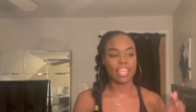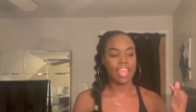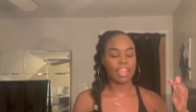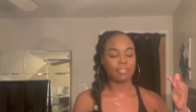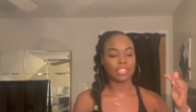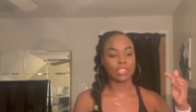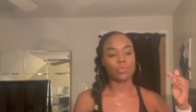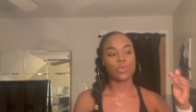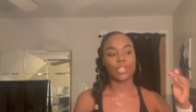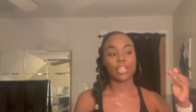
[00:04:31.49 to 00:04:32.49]
They have it
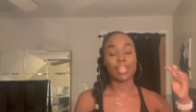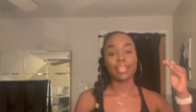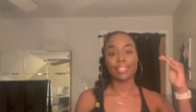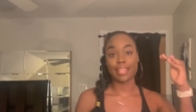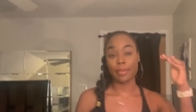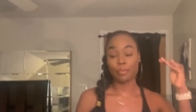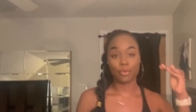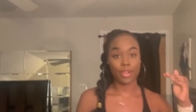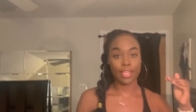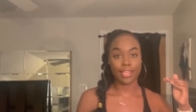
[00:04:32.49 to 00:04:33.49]
to where they
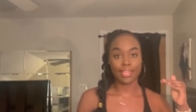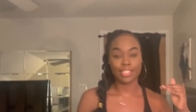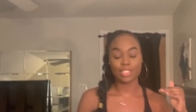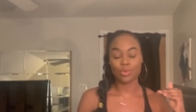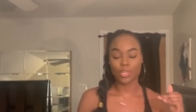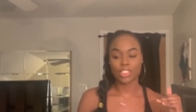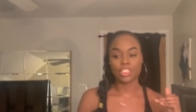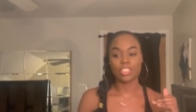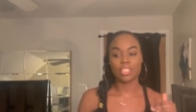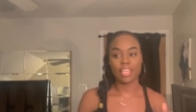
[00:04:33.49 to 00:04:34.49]
break each
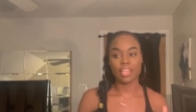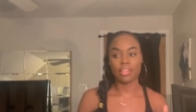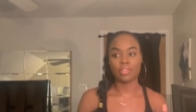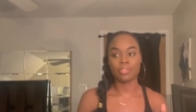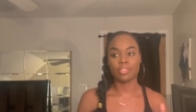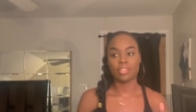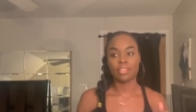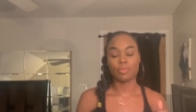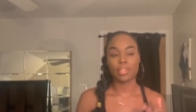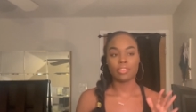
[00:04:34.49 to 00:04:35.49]
question down,
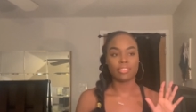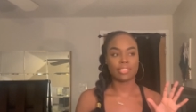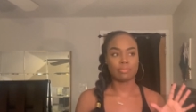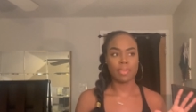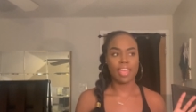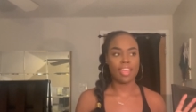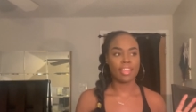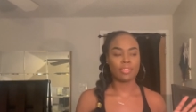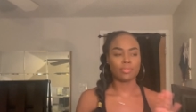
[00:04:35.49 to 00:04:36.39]
whether it's math,